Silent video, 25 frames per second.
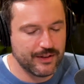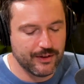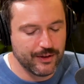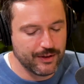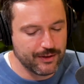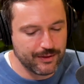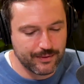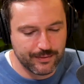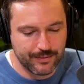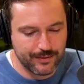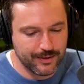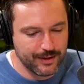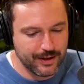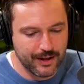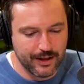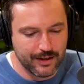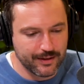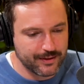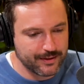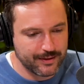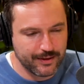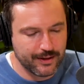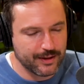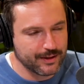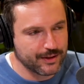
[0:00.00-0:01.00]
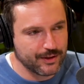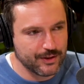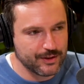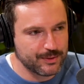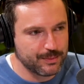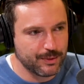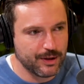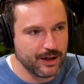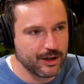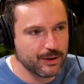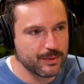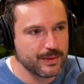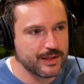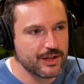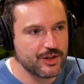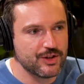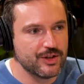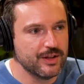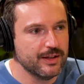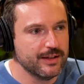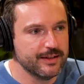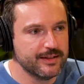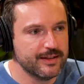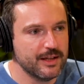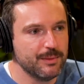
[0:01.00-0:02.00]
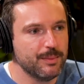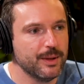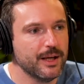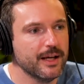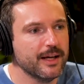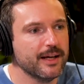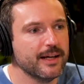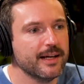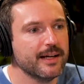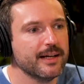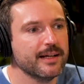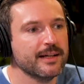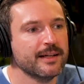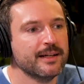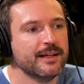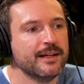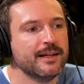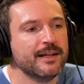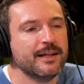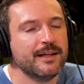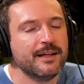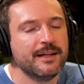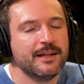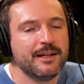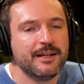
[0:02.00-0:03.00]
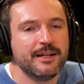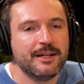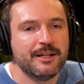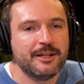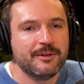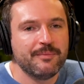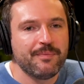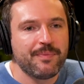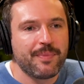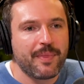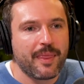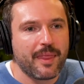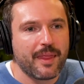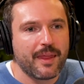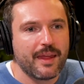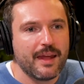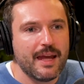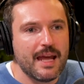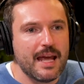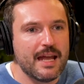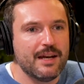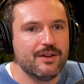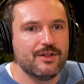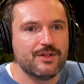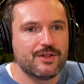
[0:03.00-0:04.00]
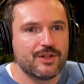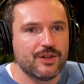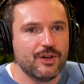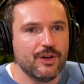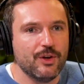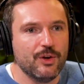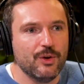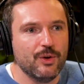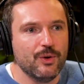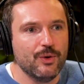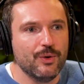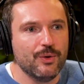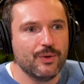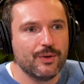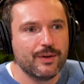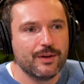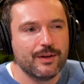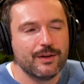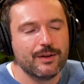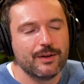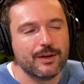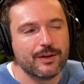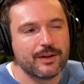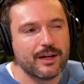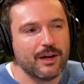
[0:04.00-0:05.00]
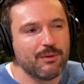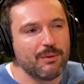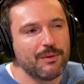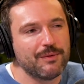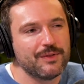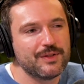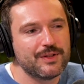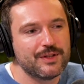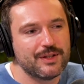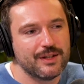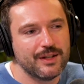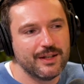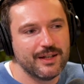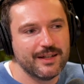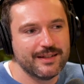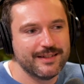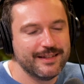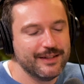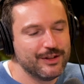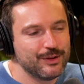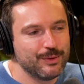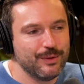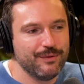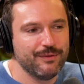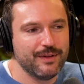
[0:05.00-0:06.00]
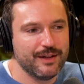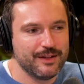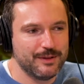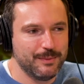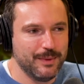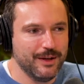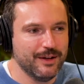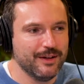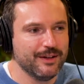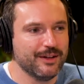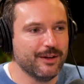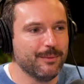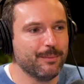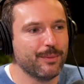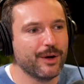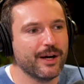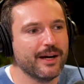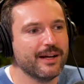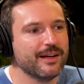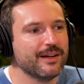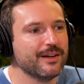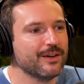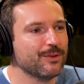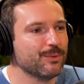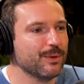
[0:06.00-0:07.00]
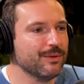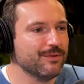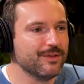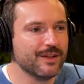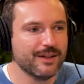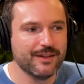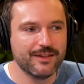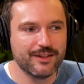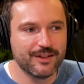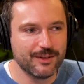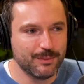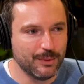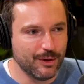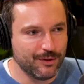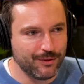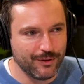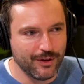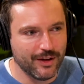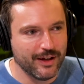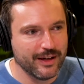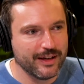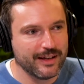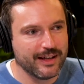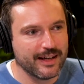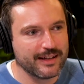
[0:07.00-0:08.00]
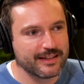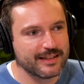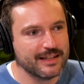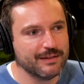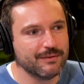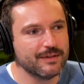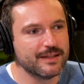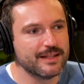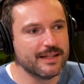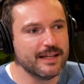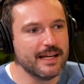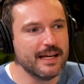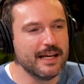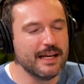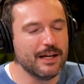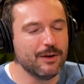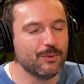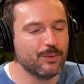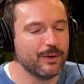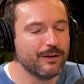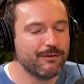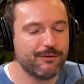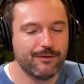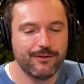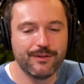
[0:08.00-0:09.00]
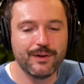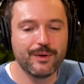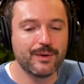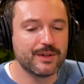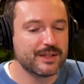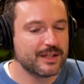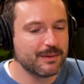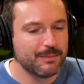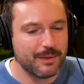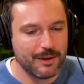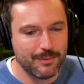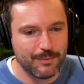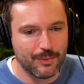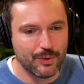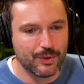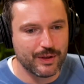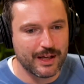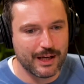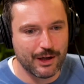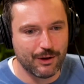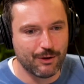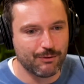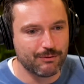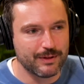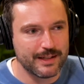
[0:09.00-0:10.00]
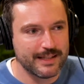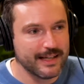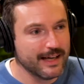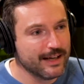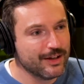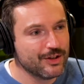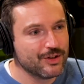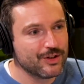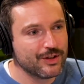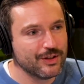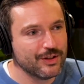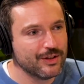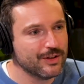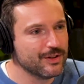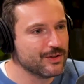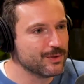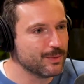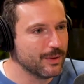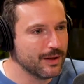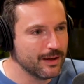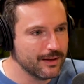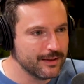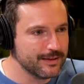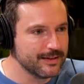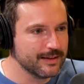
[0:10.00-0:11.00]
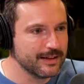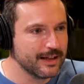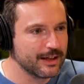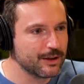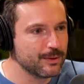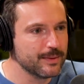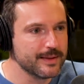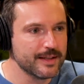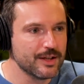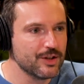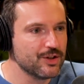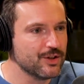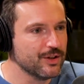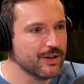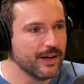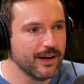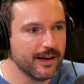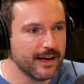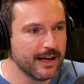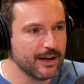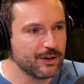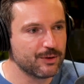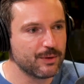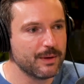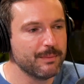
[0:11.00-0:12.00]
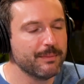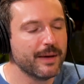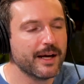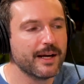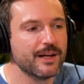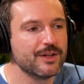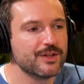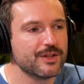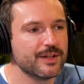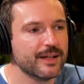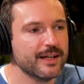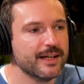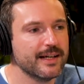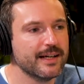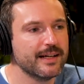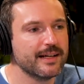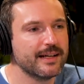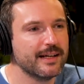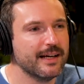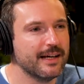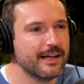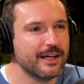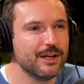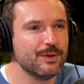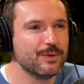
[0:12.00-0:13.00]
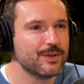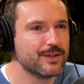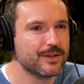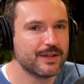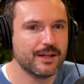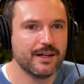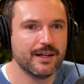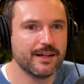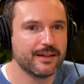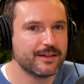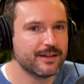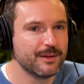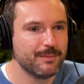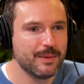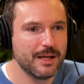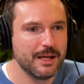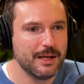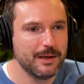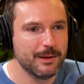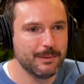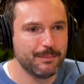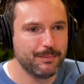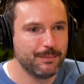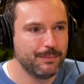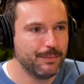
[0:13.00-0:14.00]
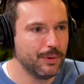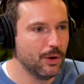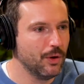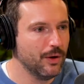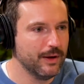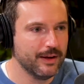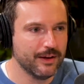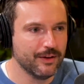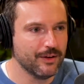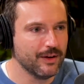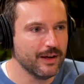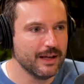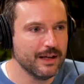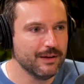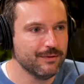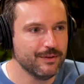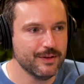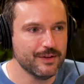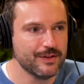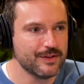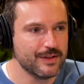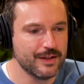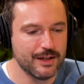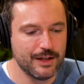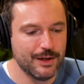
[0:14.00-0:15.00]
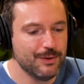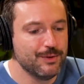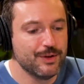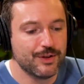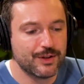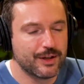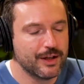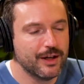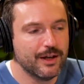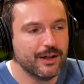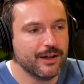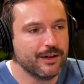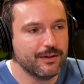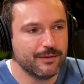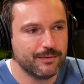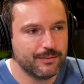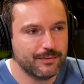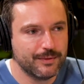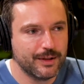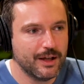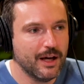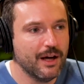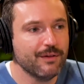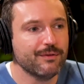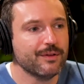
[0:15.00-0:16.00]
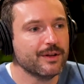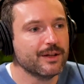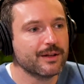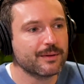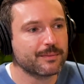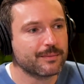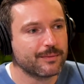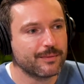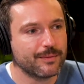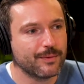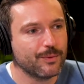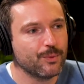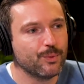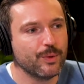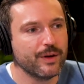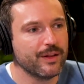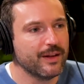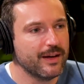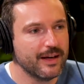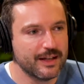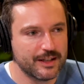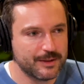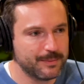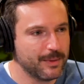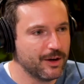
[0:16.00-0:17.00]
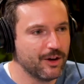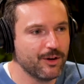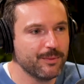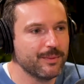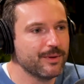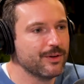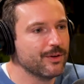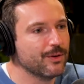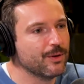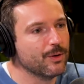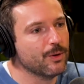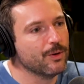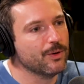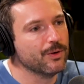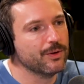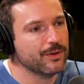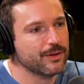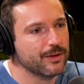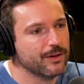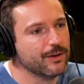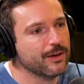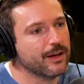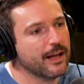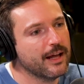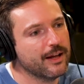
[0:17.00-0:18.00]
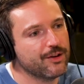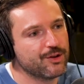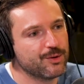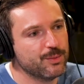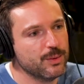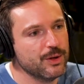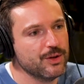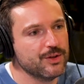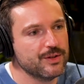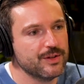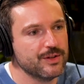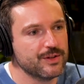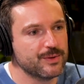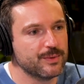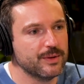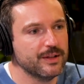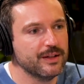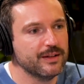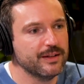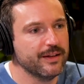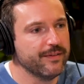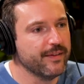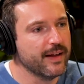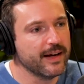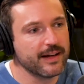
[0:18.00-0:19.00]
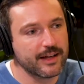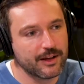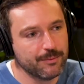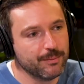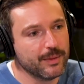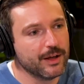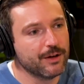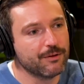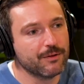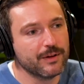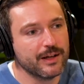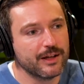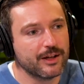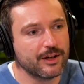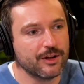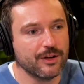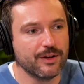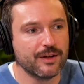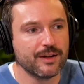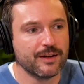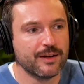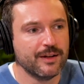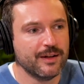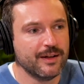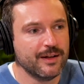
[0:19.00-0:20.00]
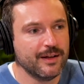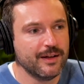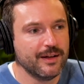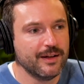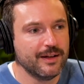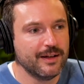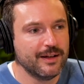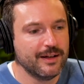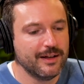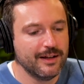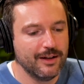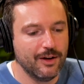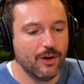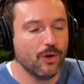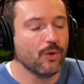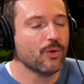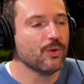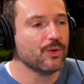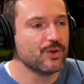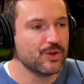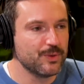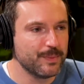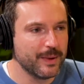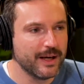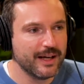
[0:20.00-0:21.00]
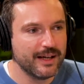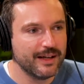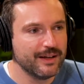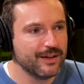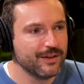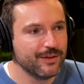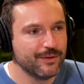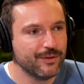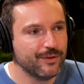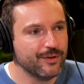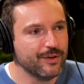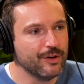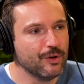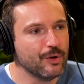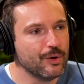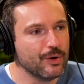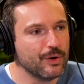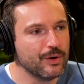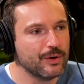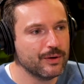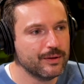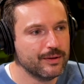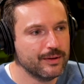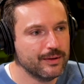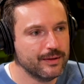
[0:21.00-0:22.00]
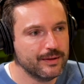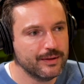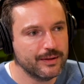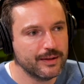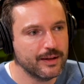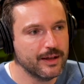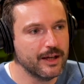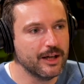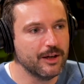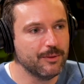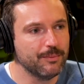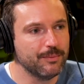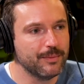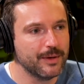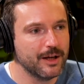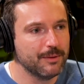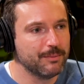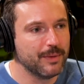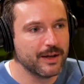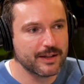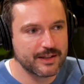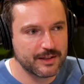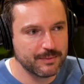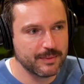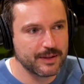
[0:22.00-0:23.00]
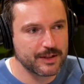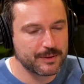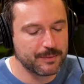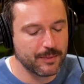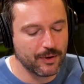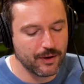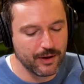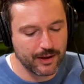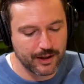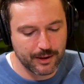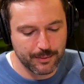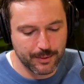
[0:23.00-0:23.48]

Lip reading: on our cost per acquisition, our CPA, into, okay, we've started to invest behind our brand. We've done some offline activity. We've focused a bit more now on retention as well as acquisition and how do we manage that? And you start to be pulling on levers that you just can't cover with an experiment or an attribution as well. And that can be a really good launch pad for a marketing mix modeling